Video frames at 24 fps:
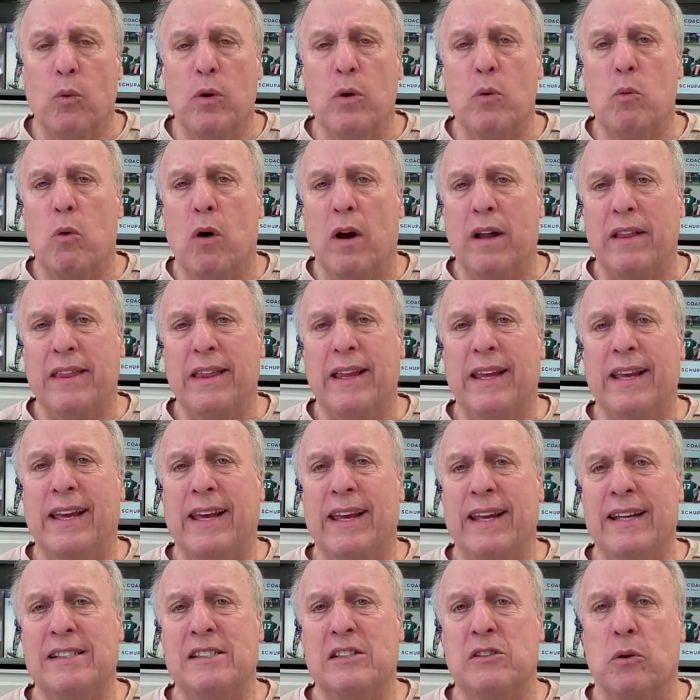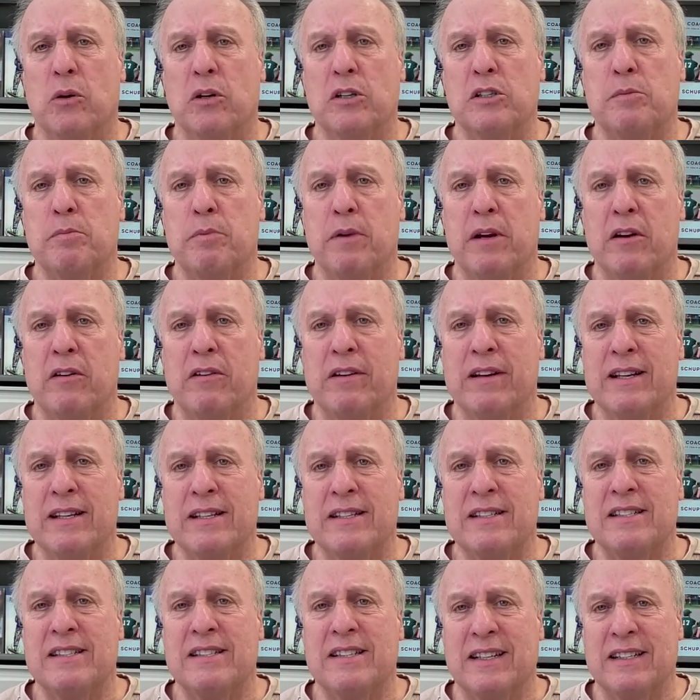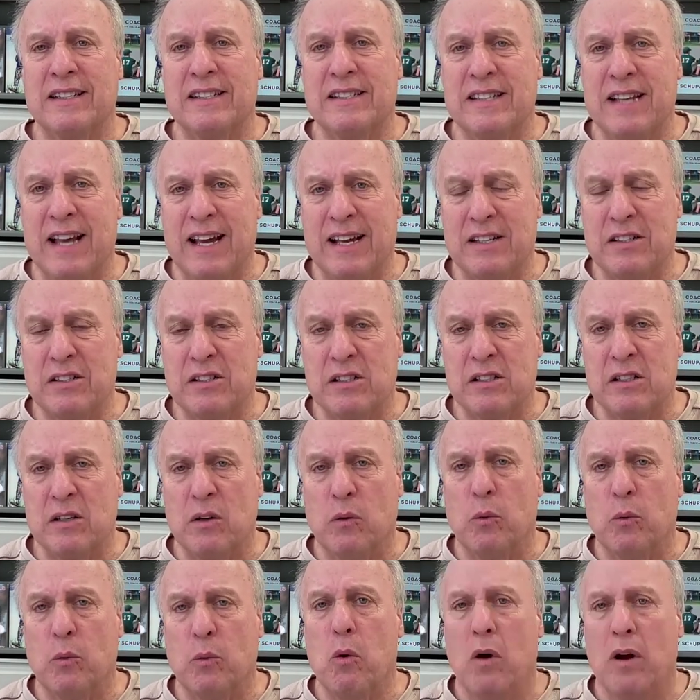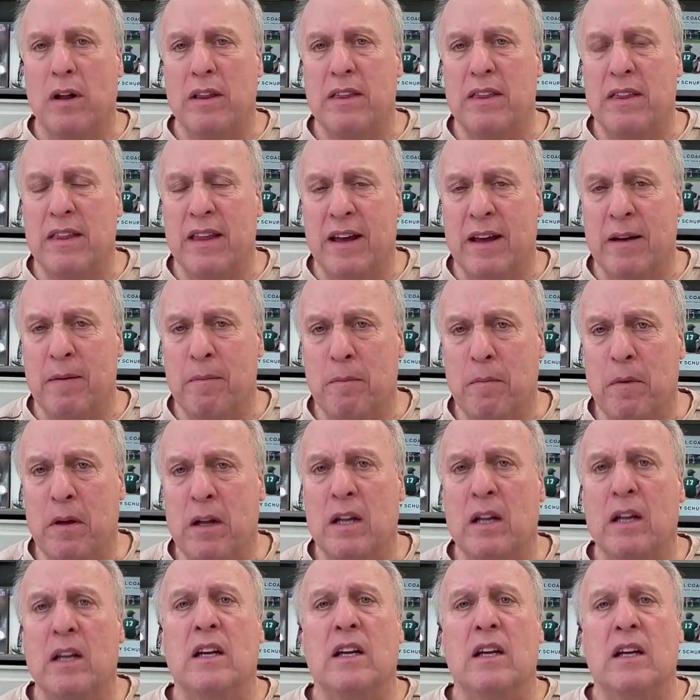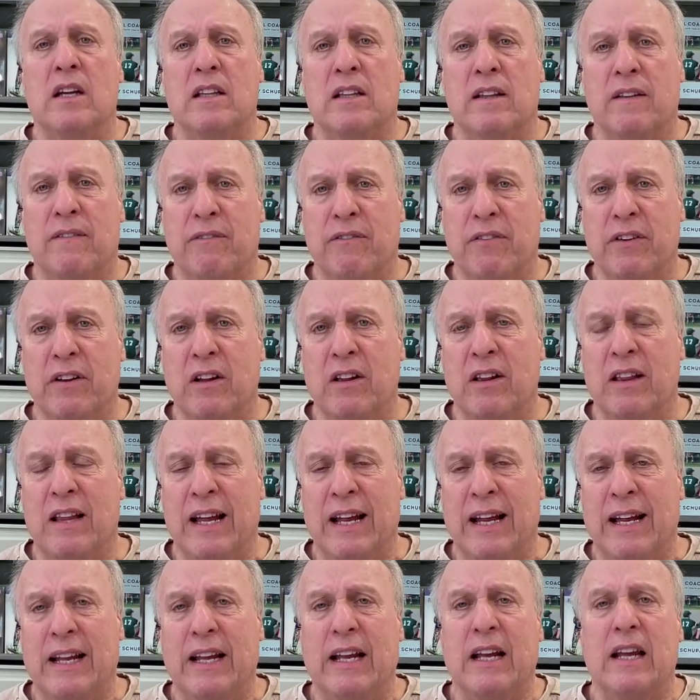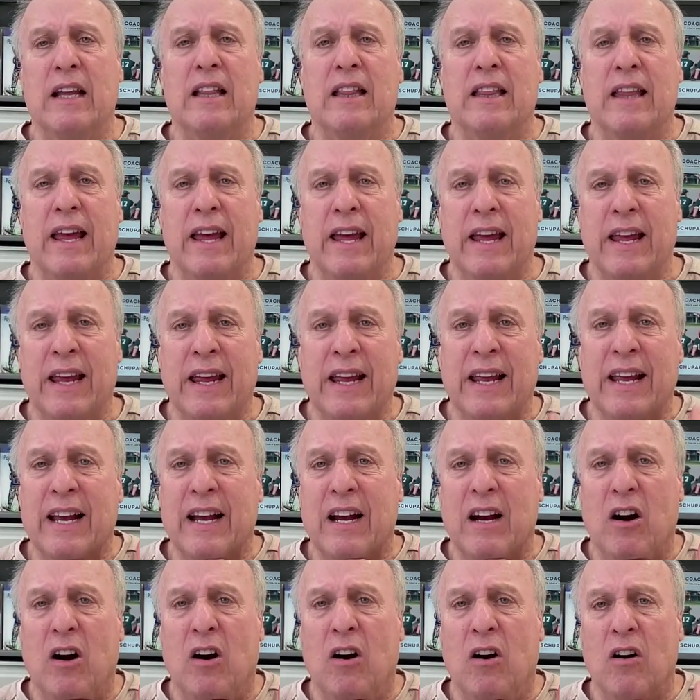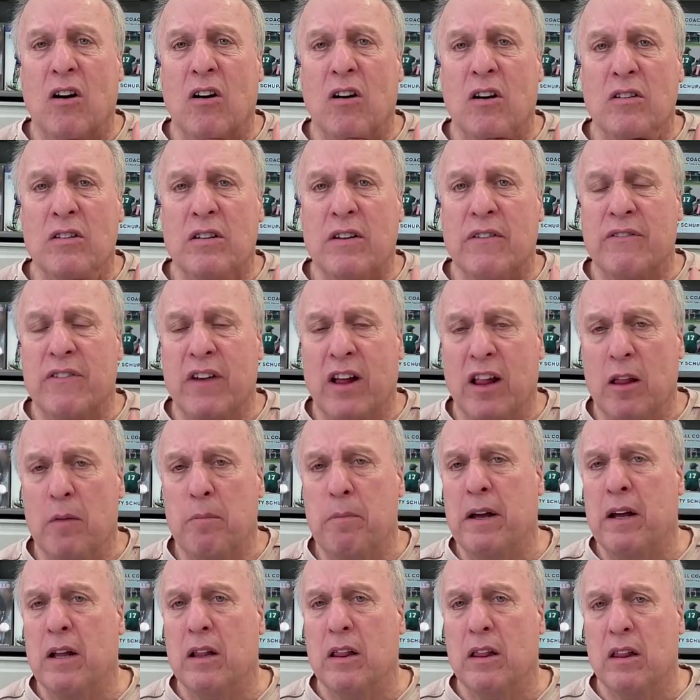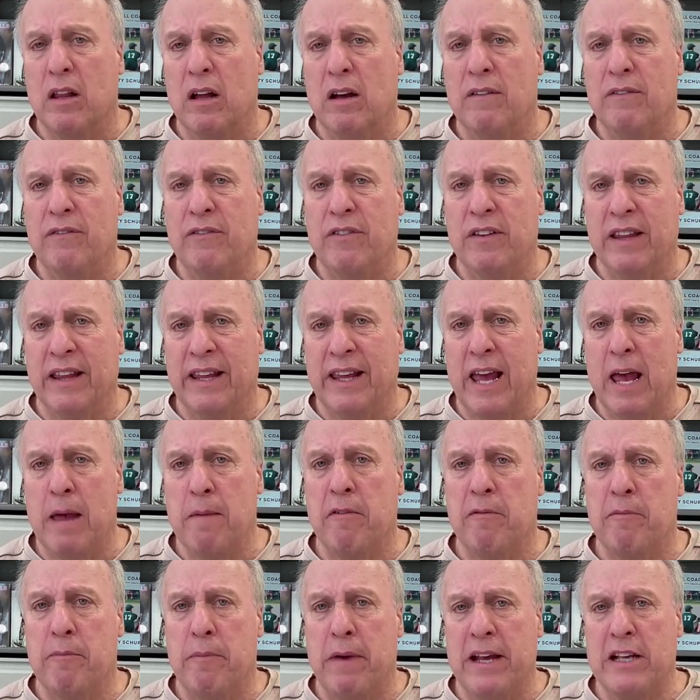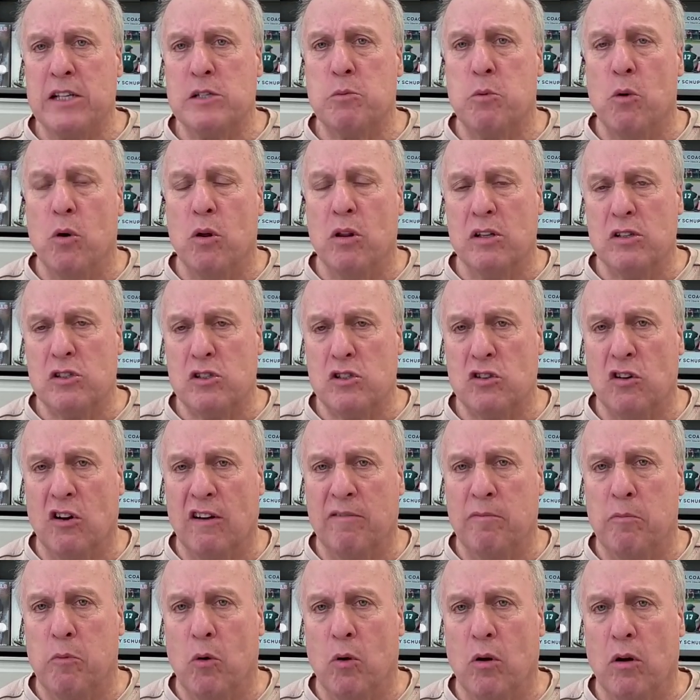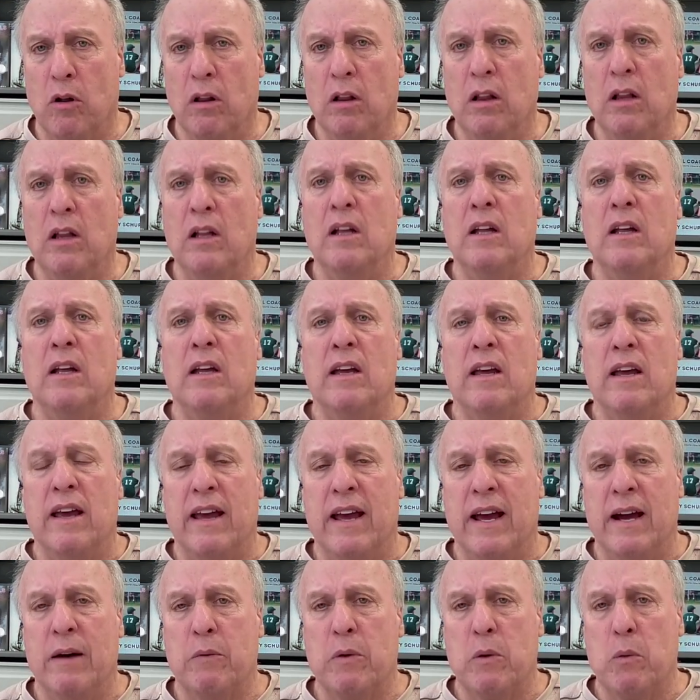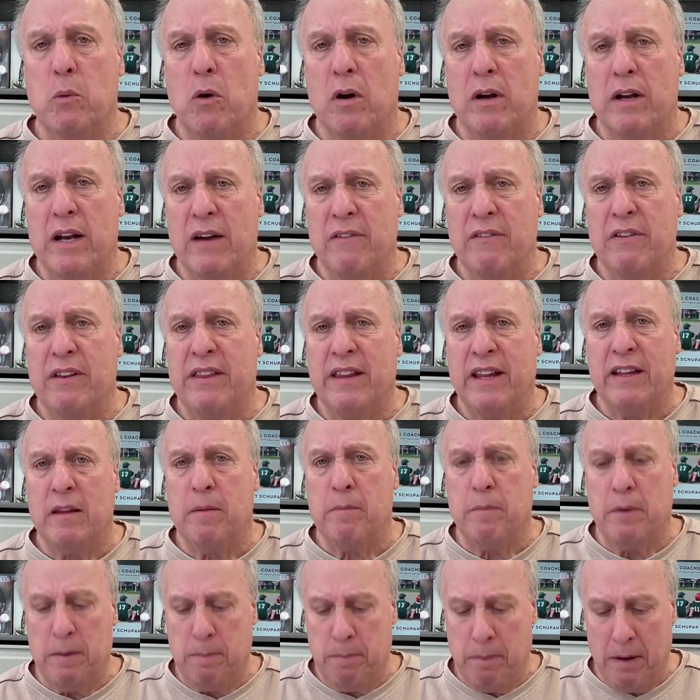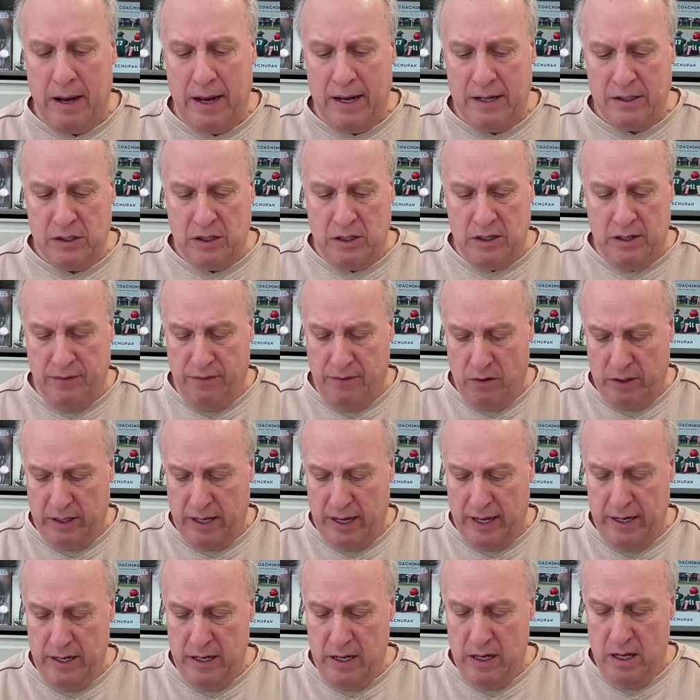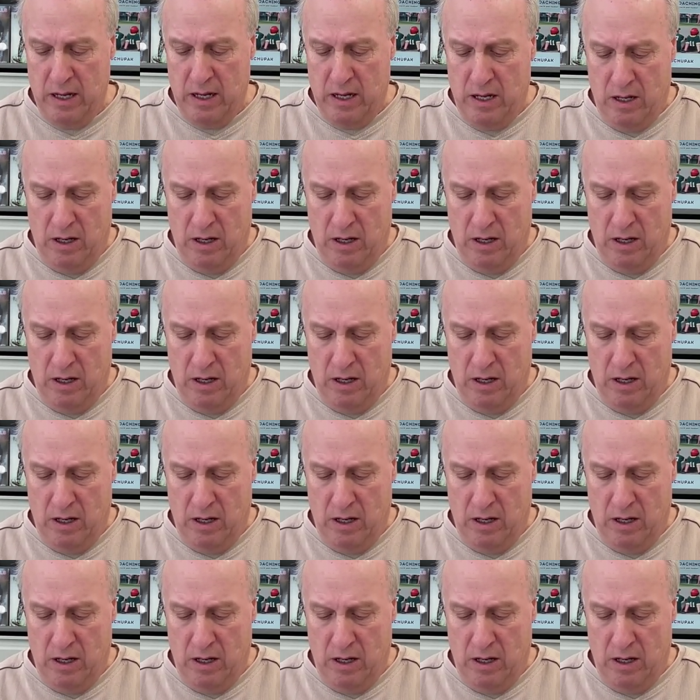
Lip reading: We want the kids to experience success. We want them to feel like they are developing a love for the game of baseball and softball, and we want everything to be positive, okay?